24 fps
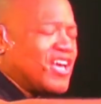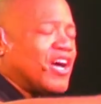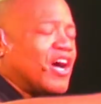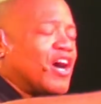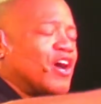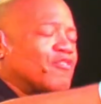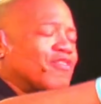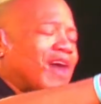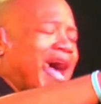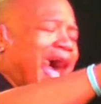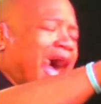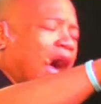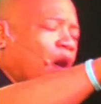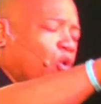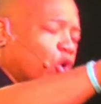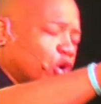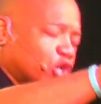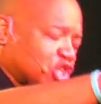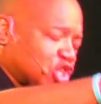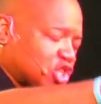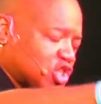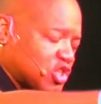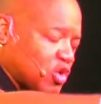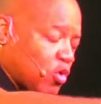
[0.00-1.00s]
of our
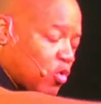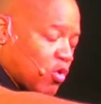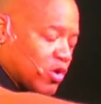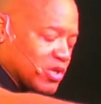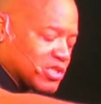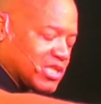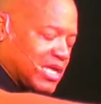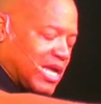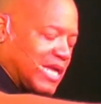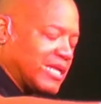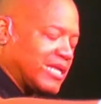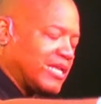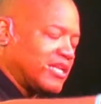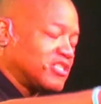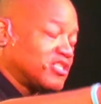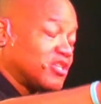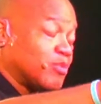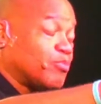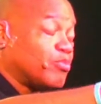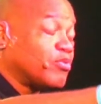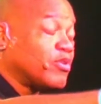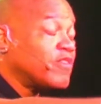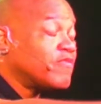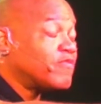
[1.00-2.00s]
source. And it is a
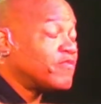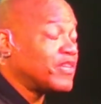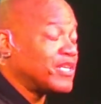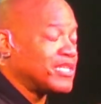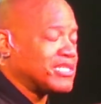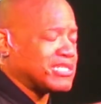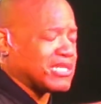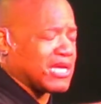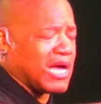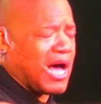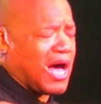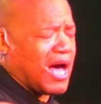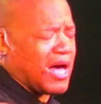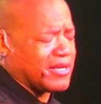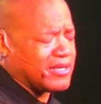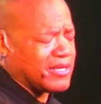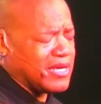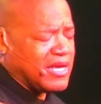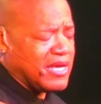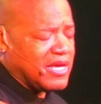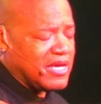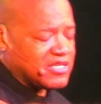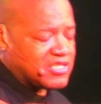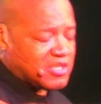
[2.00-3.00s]
privilege, God,
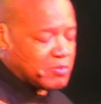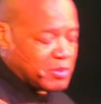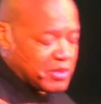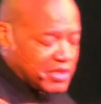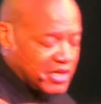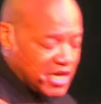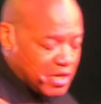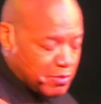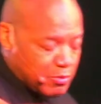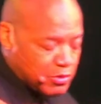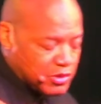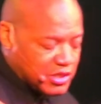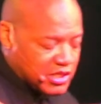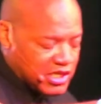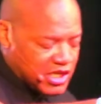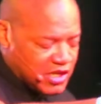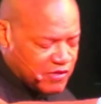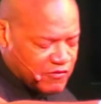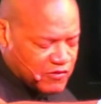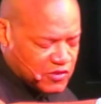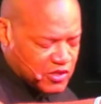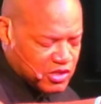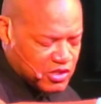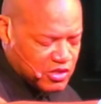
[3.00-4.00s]
to be able to
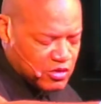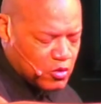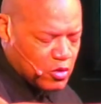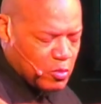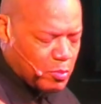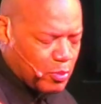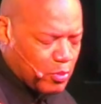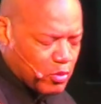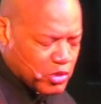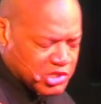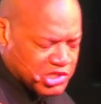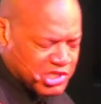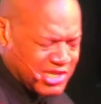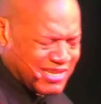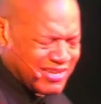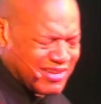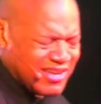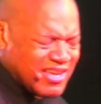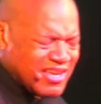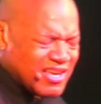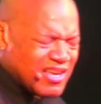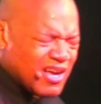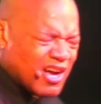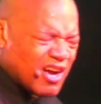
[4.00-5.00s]
give to you a portion
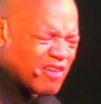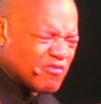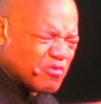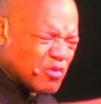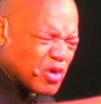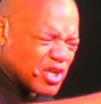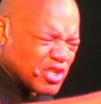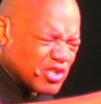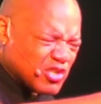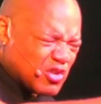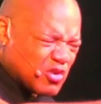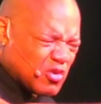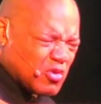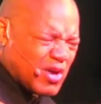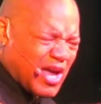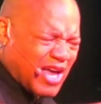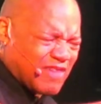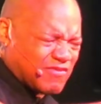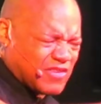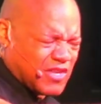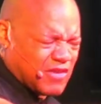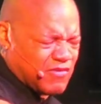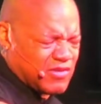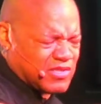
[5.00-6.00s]
of what you
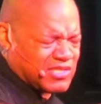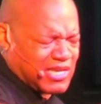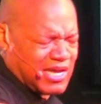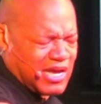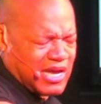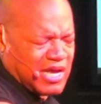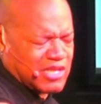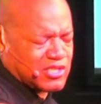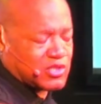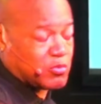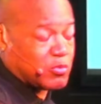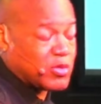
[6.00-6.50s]
have given to us.